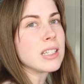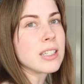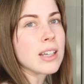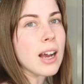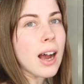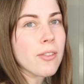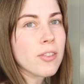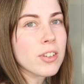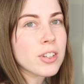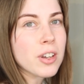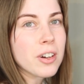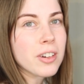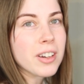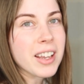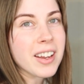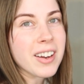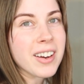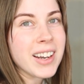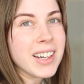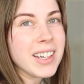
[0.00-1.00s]
So I've just got
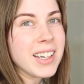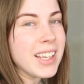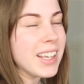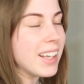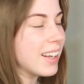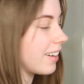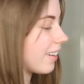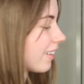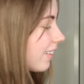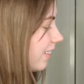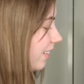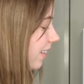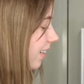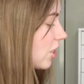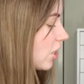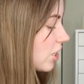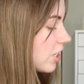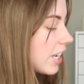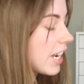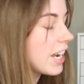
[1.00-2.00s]
her in here,
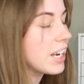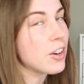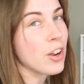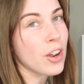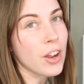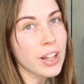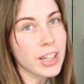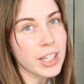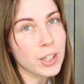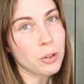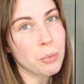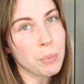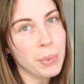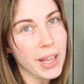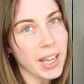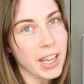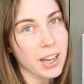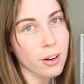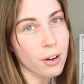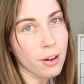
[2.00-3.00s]
just in her little
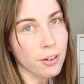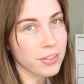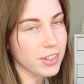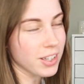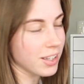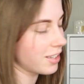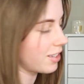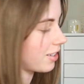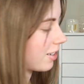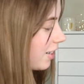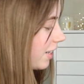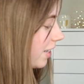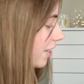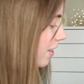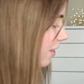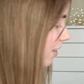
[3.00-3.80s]
bed off to the side.